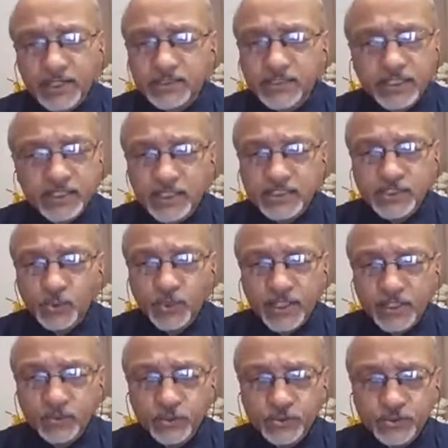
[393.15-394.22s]
Details you
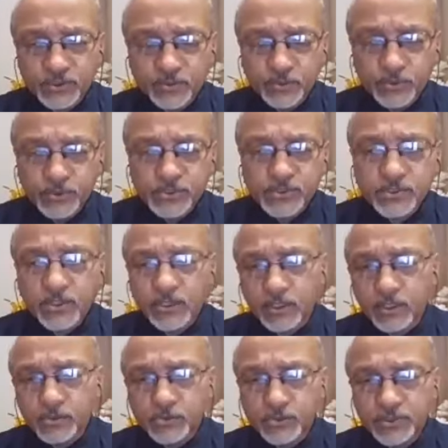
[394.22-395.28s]
can go to the books or
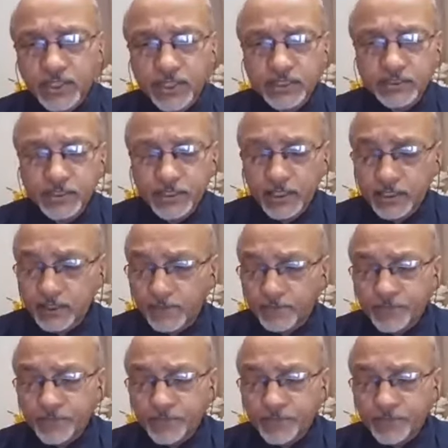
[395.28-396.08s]
go to the internet.